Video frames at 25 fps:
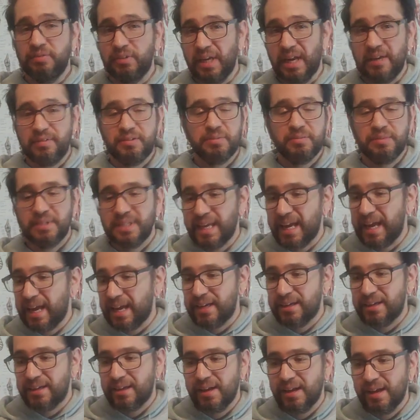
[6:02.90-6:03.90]
if you have some
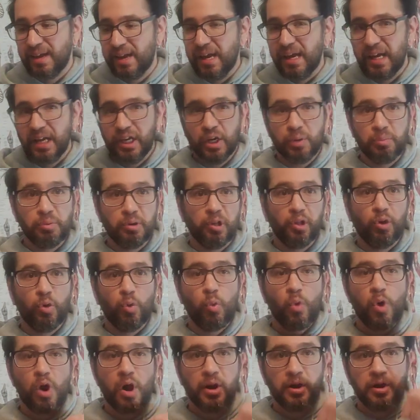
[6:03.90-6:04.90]
sand. You know, put a
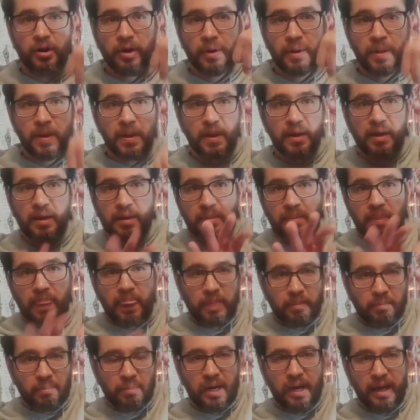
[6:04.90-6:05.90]
little water,
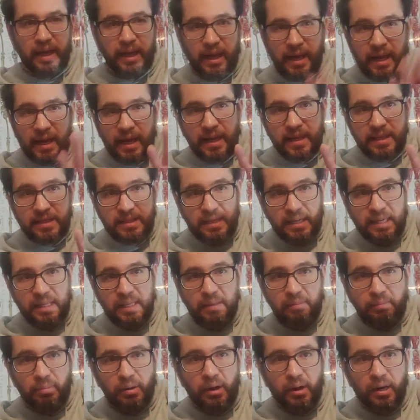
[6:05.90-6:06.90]
my hands
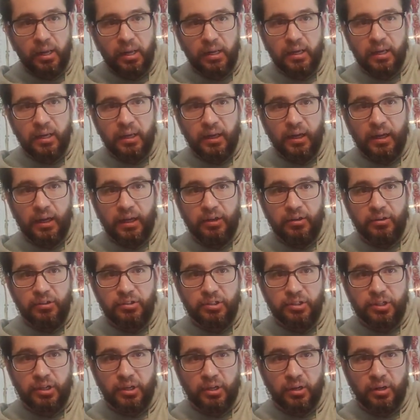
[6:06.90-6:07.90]
in the bucket, and you're
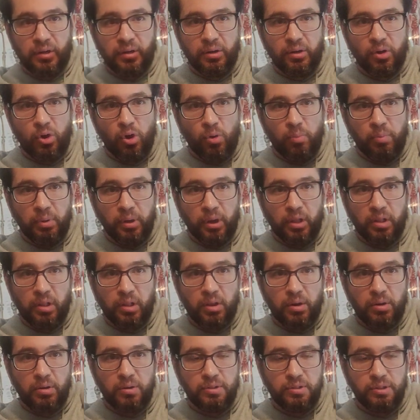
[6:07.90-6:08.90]
just going to open,
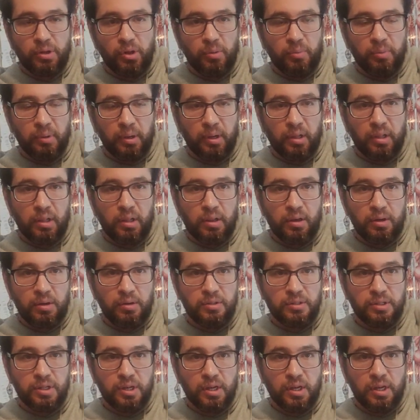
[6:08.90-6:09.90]
close,
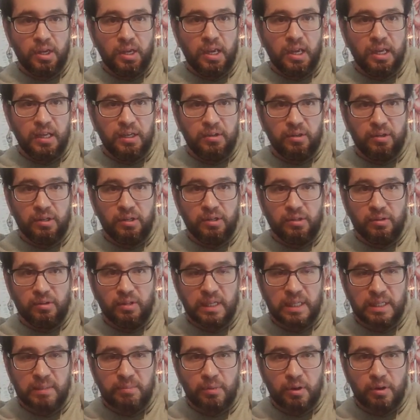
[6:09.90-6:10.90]
and you can do
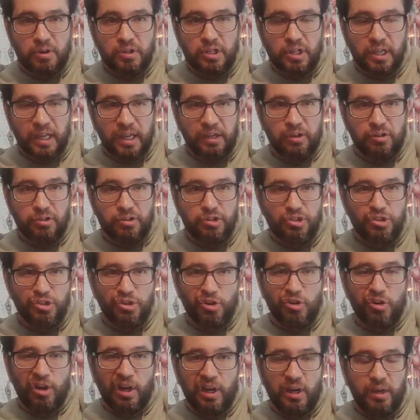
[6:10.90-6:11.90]
this motion like you're
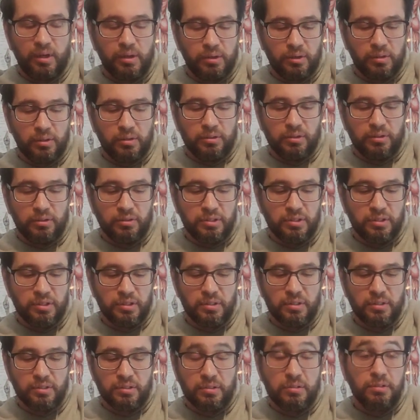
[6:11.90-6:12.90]
stirring. Use
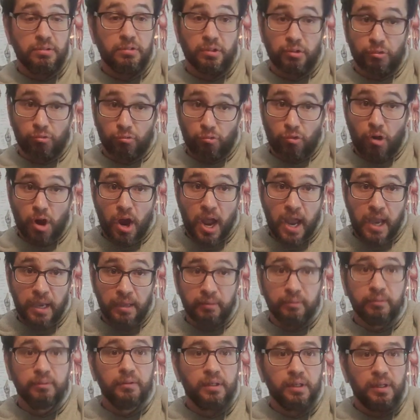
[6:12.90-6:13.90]
to the
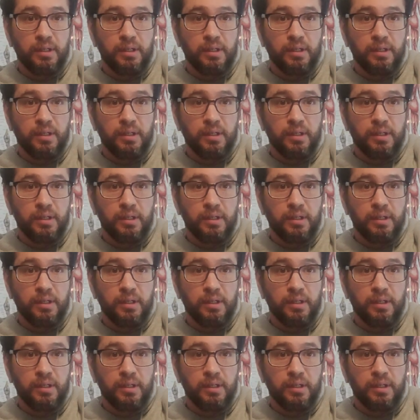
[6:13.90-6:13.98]
right,